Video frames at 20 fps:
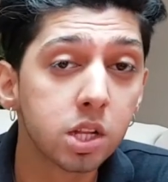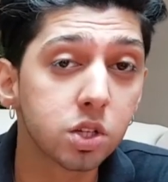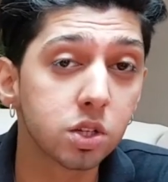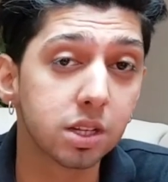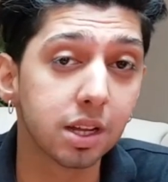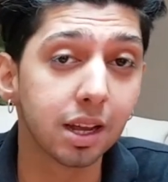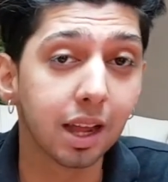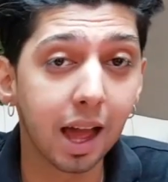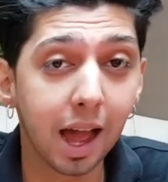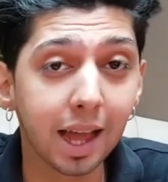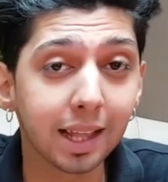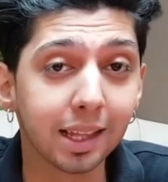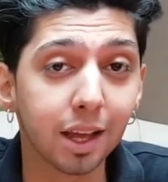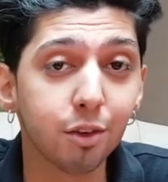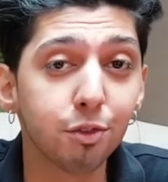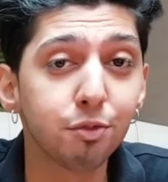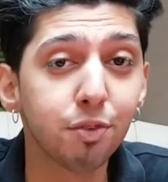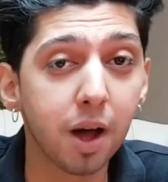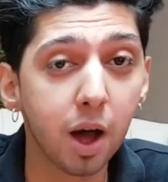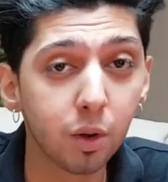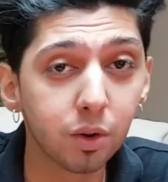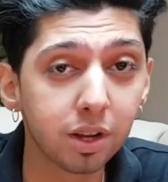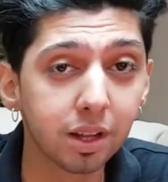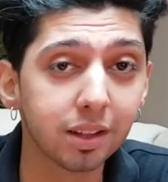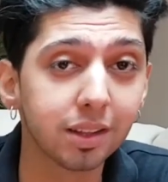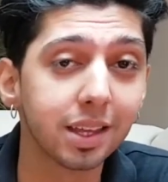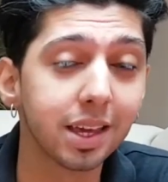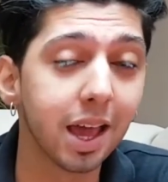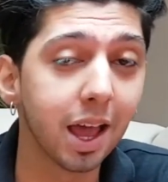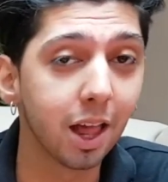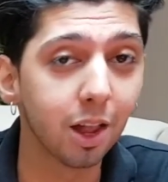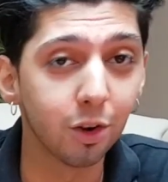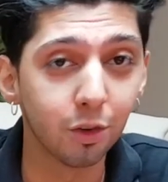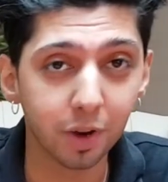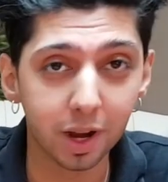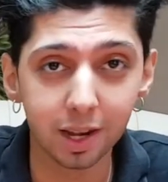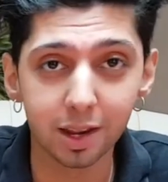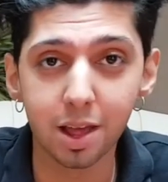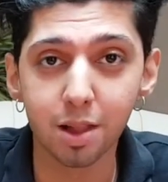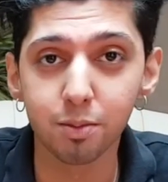to the guy that founded the El
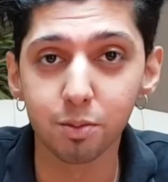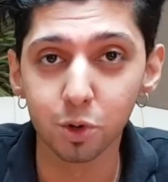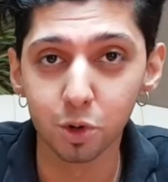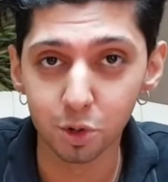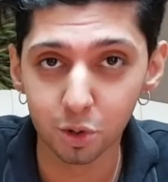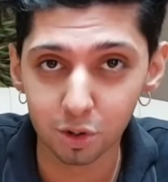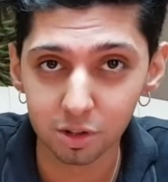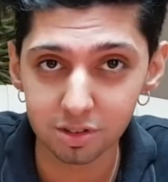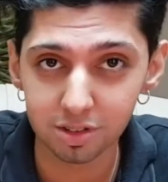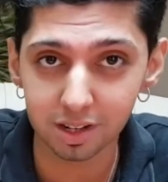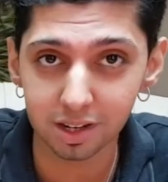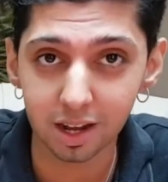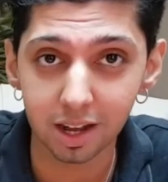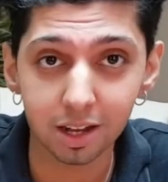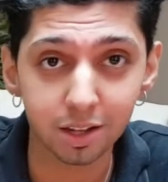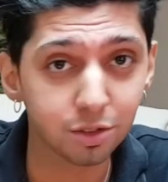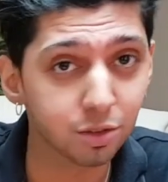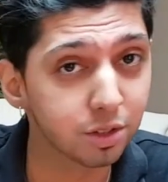Rey del Mundo cigar.